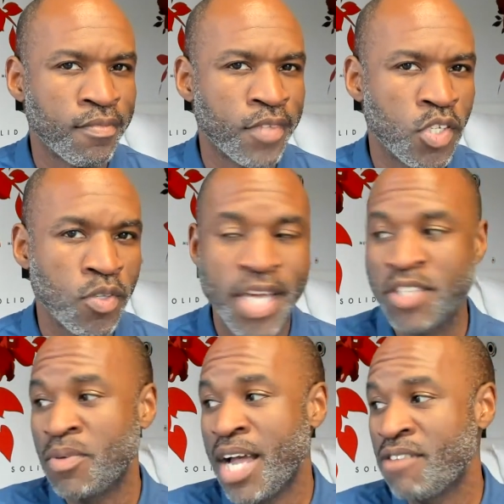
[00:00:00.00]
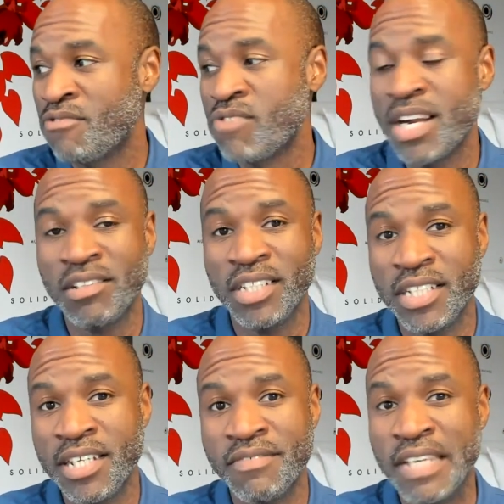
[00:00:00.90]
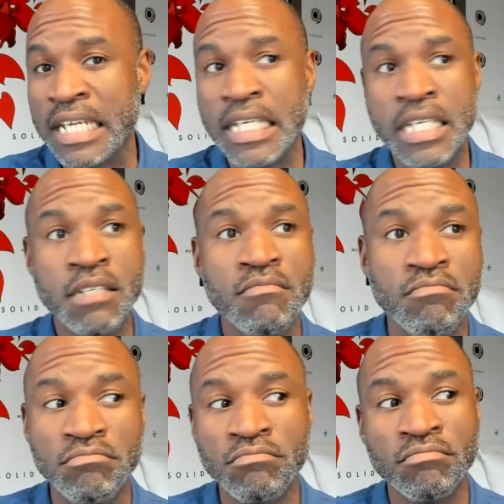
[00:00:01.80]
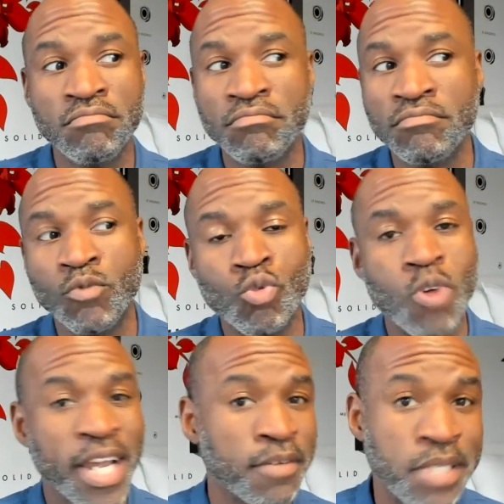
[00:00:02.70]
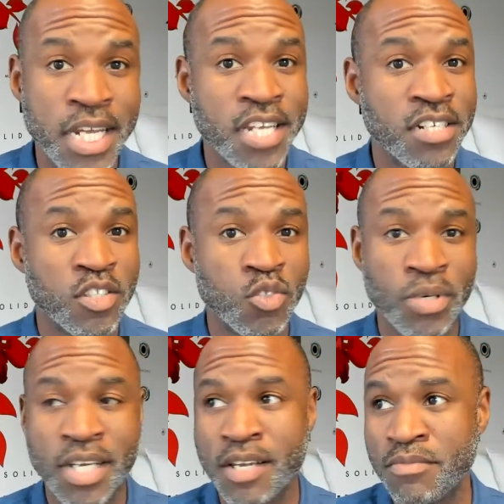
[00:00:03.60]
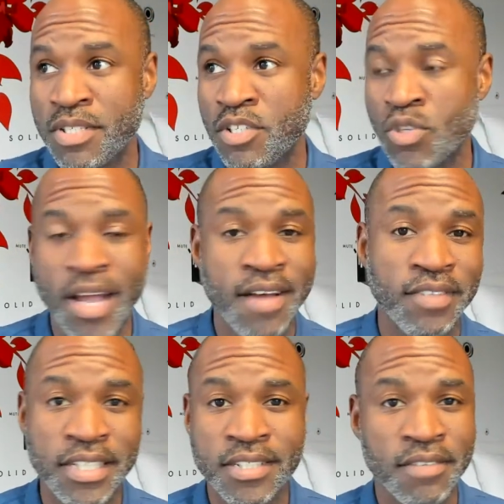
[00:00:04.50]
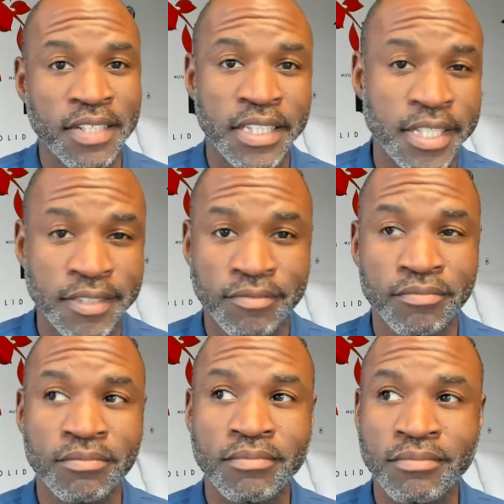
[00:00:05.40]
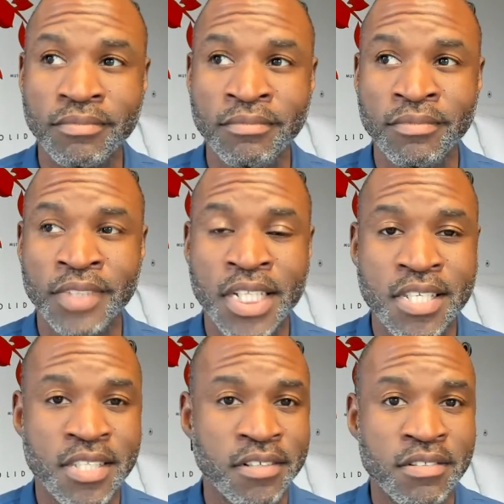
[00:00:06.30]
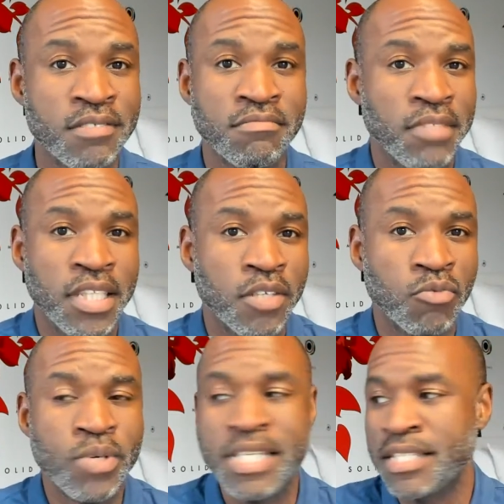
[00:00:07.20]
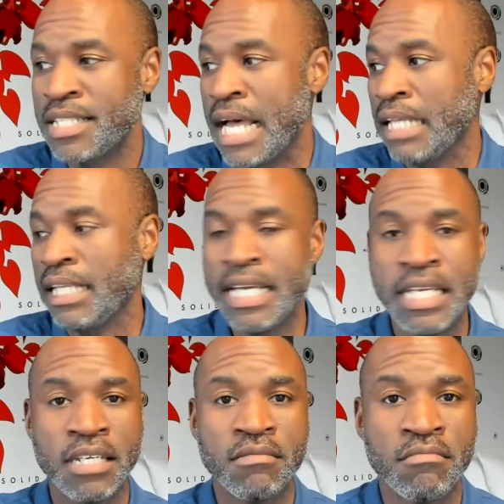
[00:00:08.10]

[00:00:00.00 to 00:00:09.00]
So that's why I rarely give any recommendations when it comes to traveling, stuff like that. Because there's the reasons I like